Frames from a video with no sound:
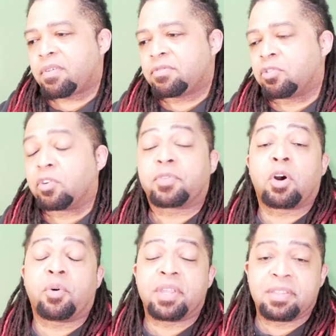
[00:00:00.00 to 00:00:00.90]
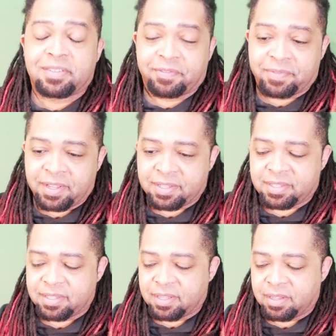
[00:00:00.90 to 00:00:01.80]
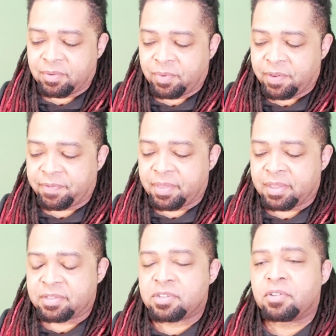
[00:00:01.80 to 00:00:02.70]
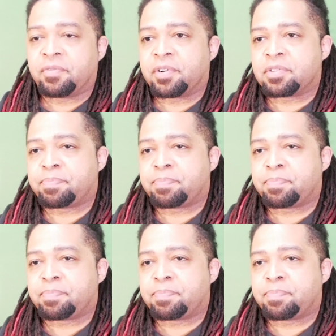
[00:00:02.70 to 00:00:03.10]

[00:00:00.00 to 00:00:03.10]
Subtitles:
sort of cohesiveness with this universe.